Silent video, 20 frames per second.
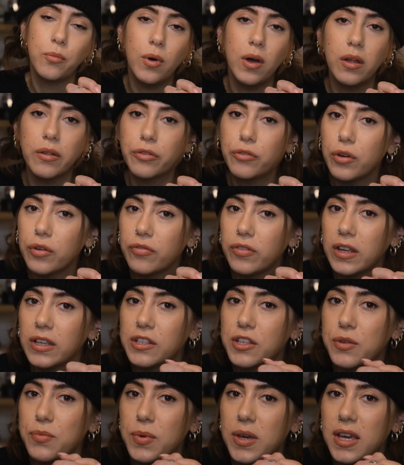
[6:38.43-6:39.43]
Well, thrifting
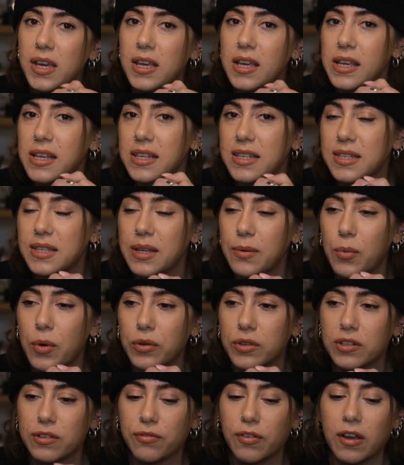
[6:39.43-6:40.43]
to me is the
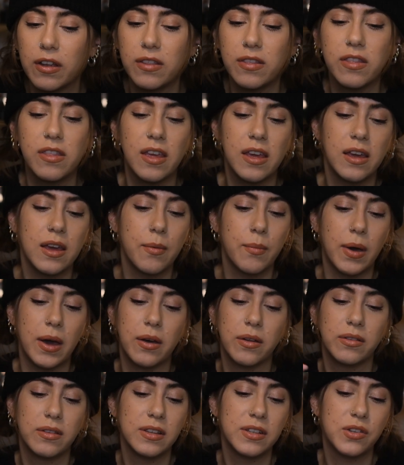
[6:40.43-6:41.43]
most fun thing
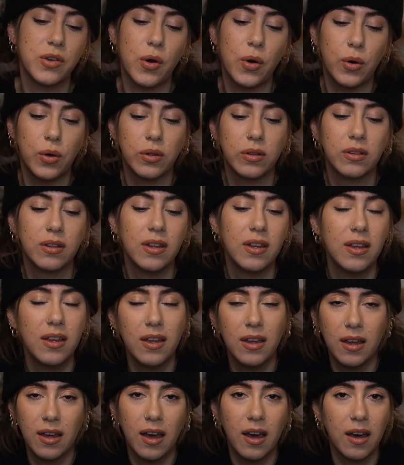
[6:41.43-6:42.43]
about this whole
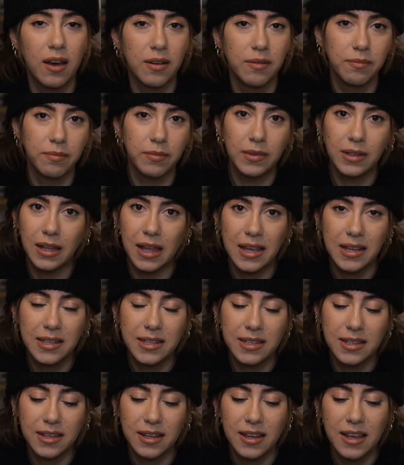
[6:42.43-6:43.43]

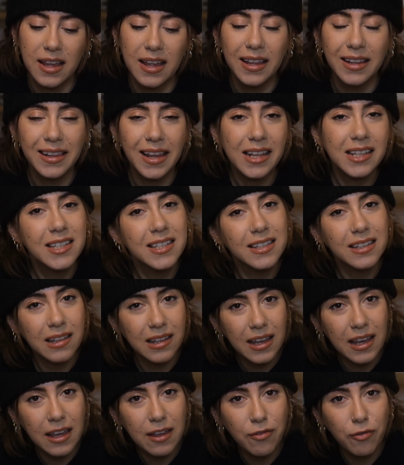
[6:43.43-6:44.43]
list. Let's
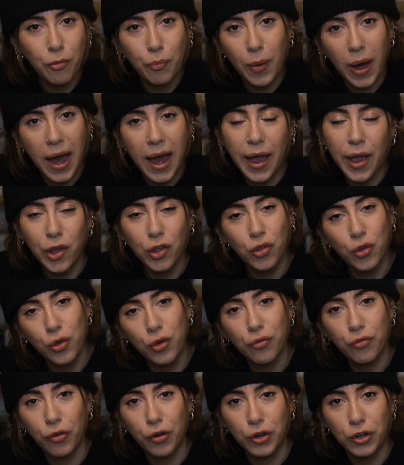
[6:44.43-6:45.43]
leave buying
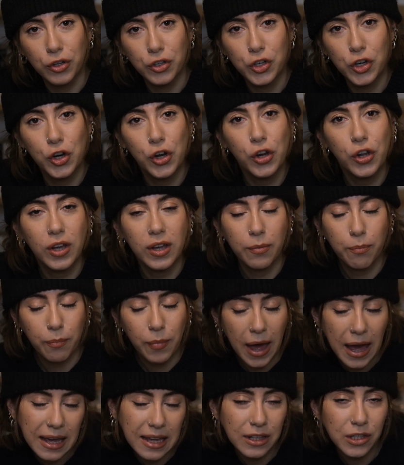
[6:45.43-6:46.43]
new furniture
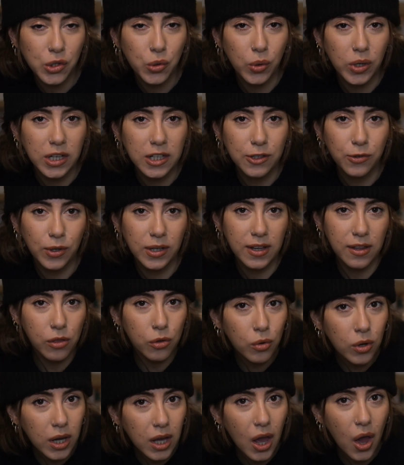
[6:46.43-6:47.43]
back in
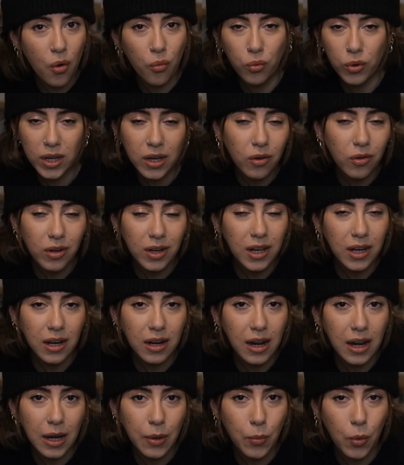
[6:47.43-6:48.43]
2023. We don't need it
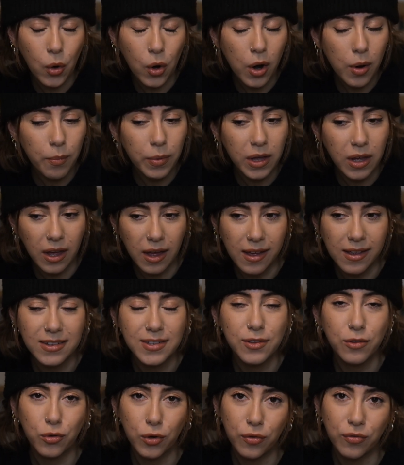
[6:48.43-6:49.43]
anymore
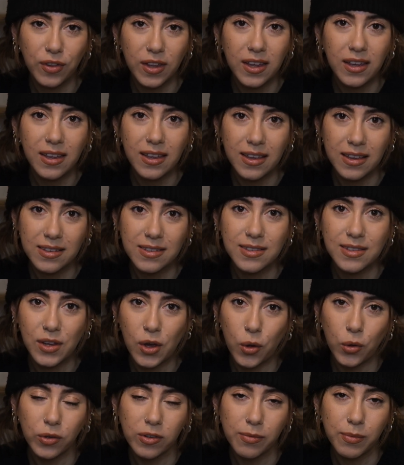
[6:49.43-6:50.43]
because thrifting is the
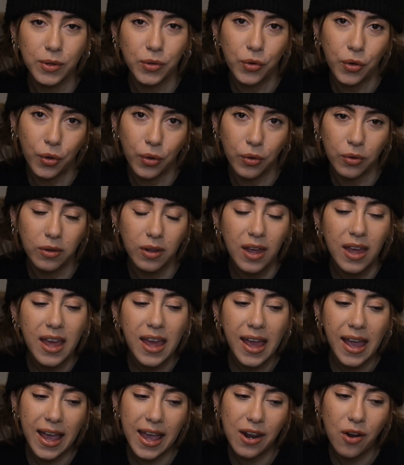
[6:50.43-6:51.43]
ultimate goal
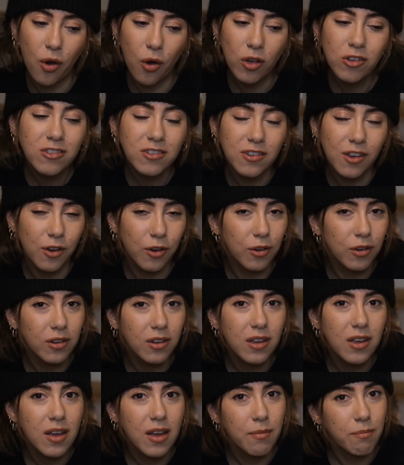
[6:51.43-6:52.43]
and also
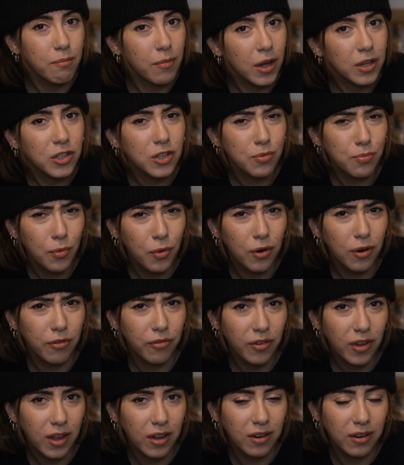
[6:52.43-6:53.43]
much more
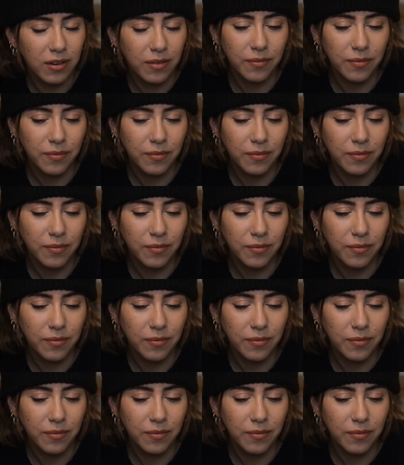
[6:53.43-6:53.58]
fun.